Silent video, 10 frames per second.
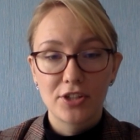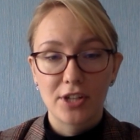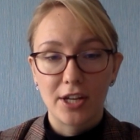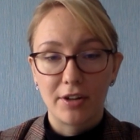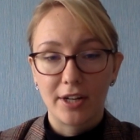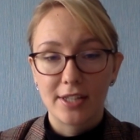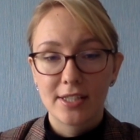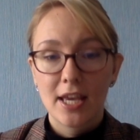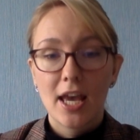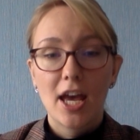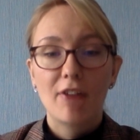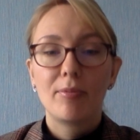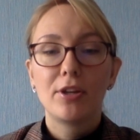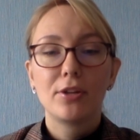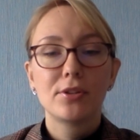Areas have
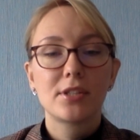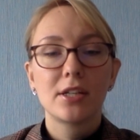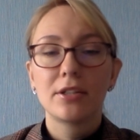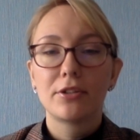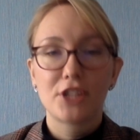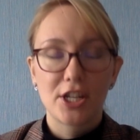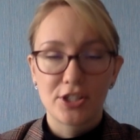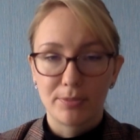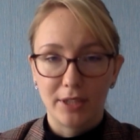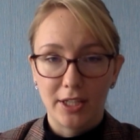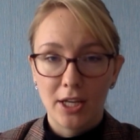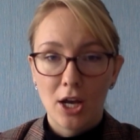been used interchangeably,